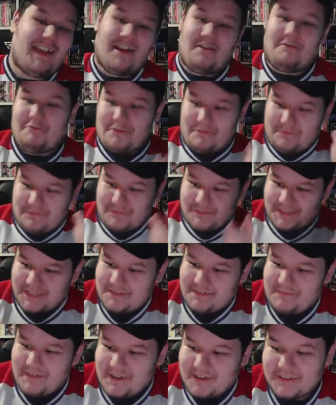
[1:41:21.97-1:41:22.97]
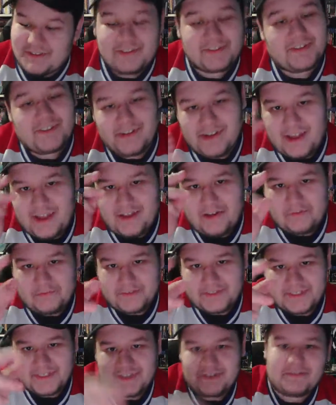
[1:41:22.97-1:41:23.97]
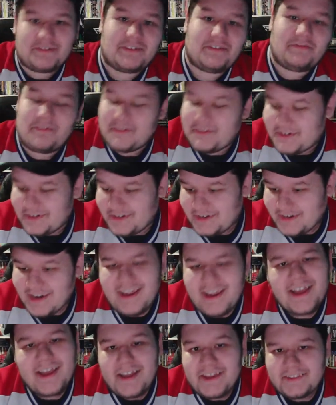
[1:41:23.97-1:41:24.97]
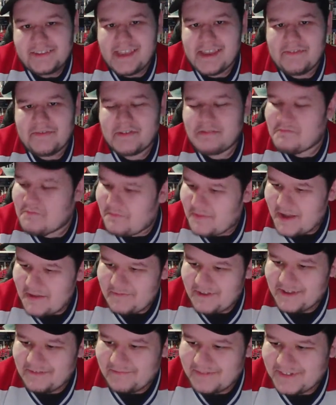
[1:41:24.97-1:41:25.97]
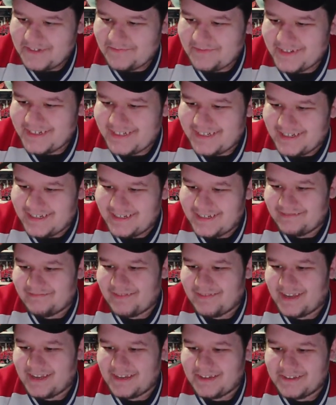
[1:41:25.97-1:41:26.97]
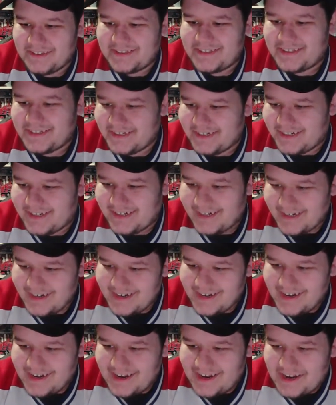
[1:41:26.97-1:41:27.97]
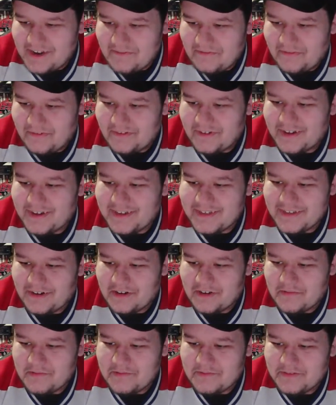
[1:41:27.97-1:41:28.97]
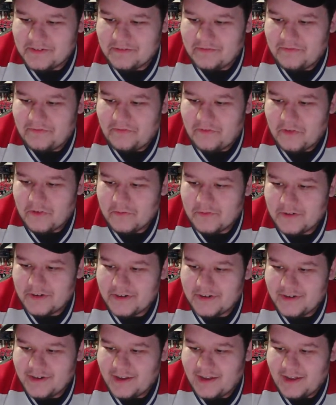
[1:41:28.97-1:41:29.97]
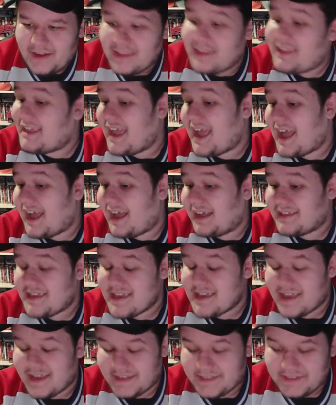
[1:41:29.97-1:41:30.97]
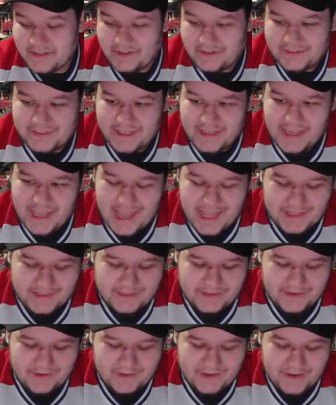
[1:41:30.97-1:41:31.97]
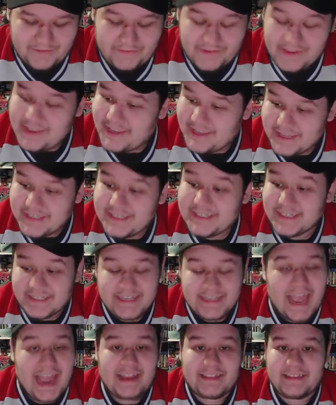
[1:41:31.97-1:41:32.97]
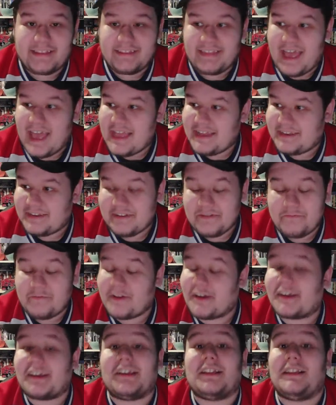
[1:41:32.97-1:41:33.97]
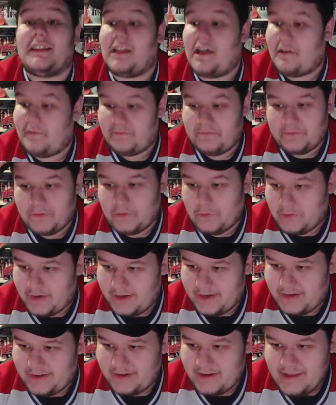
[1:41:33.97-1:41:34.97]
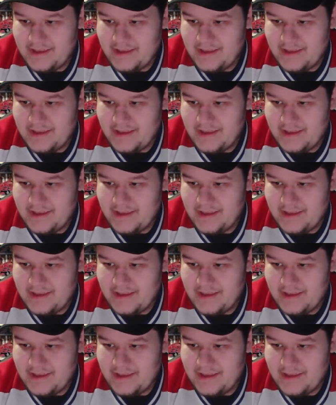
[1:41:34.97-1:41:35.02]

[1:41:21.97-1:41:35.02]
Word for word: Have a wonderful sleep, my good sir. I hope to see you in the future. Thank you for coming by, man. Much appreciated, my good sir. Florian is Arber, but a forward? Yeah, salty. Yeah, dude. If he is exactly that, dude, we're gonna love Florian.